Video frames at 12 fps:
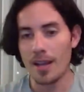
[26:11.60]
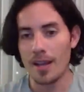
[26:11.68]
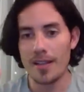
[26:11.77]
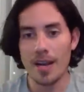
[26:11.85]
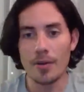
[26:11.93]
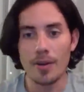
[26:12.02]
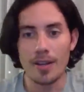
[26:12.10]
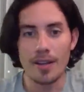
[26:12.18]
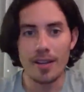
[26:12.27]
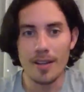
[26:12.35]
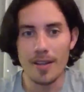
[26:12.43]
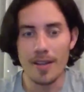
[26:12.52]
And now,
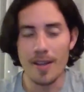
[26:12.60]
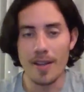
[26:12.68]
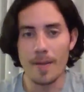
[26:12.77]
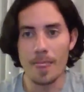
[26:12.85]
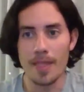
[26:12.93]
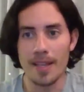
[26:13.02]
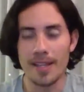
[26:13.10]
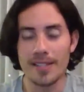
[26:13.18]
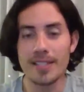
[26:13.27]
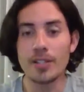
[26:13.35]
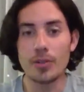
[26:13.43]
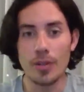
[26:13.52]

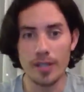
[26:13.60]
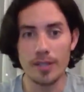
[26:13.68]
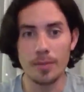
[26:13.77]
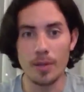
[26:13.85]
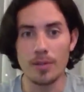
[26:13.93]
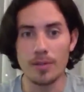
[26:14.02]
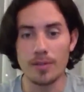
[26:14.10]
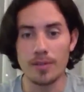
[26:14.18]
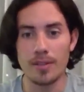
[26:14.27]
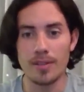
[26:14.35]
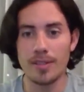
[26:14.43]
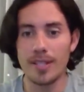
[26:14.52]
it's incredible
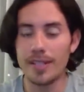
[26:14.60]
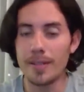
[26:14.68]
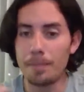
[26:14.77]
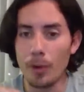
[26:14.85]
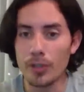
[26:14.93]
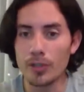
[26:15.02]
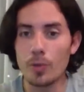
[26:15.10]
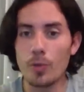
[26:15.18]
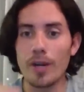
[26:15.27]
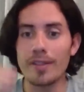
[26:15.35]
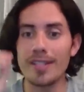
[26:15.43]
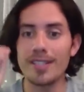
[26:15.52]
that the point
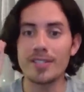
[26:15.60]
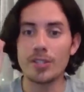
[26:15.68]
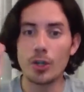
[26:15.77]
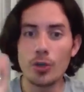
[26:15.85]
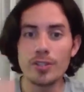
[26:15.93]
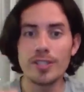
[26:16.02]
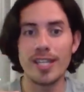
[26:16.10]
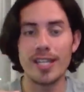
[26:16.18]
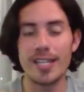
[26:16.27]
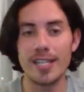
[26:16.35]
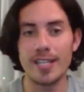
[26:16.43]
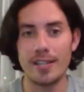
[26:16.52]
where this
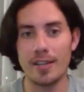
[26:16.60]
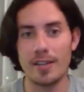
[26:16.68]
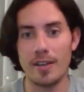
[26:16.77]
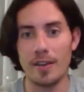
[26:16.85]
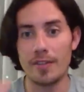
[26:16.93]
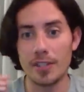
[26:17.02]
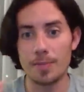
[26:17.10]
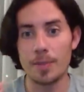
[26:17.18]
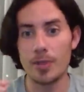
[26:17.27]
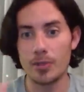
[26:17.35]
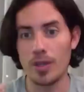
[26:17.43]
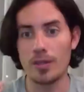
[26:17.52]
kundalini of the
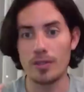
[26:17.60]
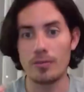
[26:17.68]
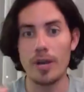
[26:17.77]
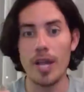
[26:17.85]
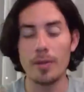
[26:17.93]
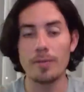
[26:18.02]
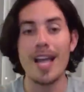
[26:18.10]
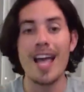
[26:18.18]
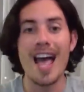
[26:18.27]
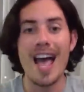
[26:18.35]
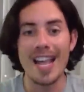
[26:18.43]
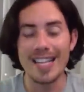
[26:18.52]
spiritual realm
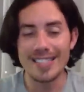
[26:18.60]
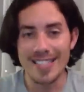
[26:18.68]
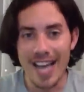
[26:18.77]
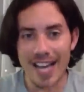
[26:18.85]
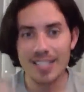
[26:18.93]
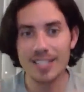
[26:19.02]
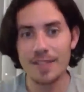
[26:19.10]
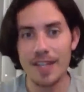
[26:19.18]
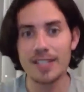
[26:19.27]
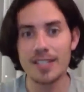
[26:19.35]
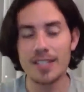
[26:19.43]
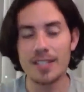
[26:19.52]
is
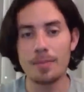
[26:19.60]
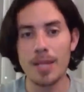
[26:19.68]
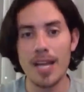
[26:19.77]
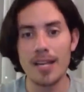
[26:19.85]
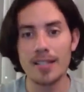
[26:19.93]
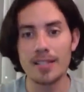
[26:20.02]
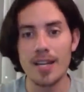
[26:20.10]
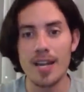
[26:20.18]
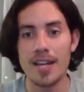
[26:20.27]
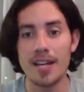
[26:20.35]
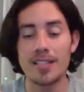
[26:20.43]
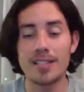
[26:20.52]
activated in the planet
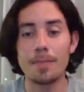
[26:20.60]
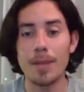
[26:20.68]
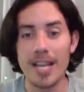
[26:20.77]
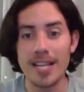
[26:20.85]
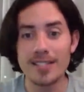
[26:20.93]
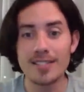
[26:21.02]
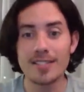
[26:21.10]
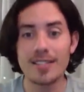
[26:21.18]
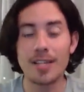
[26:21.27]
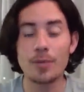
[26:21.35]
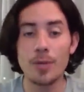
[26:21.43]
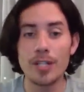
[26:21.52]
is a place
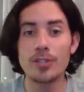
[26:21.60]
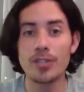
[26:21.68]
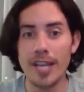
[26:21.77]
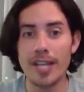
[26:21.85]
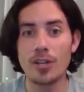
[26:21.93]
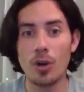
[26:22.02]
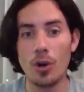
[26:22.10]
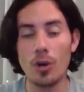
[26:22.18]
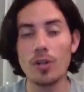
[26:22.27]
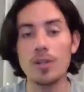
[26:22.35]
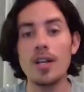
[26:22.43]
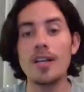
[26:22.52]
that we today
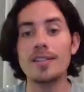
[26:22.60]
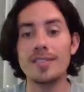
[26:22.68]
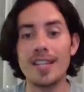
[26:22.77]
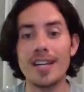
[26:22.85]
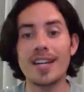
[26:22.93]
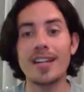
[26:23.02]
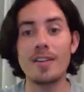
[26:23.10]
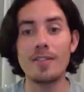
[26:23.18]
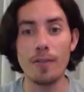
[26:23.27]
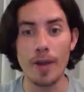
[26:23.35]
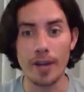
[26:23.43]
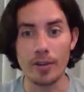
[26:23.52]
call Tierra del
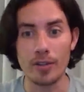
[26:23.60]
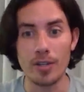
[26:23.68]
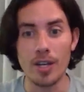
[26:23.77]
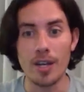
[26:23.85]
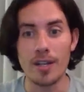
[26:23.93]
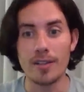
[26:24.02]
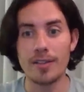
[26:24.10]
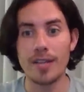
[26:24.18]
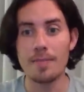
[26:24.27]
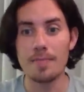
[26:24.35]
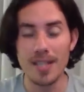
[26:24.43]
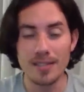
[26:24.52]
Fuego.
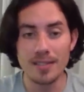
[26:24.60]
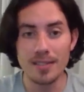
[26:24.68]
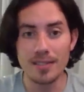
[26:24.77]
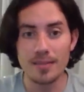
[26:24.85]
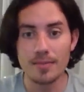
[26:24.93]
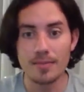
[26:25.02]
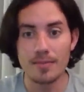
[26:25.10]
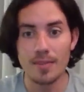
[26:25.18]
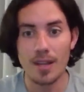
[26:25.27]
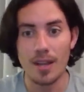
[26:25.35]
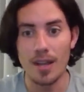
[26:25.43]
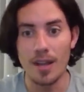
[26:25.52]
That means,
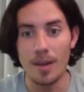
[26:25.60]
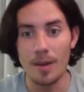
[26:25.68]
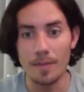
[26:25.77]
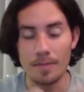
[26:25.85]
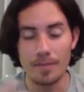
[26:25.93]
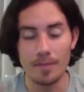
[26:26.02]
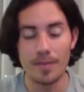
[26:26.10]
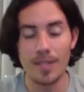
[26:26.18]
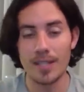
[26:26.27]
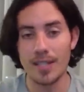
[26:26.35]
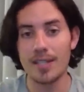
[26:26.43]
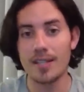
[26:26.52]

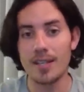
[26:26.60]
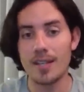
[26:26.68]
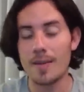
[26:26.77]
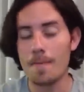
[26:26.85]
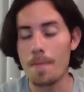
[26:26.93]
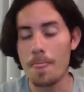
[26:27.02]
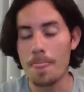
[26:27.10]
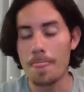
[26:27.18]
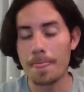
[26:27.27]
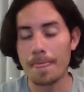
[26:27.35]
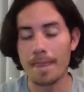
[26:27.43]
that in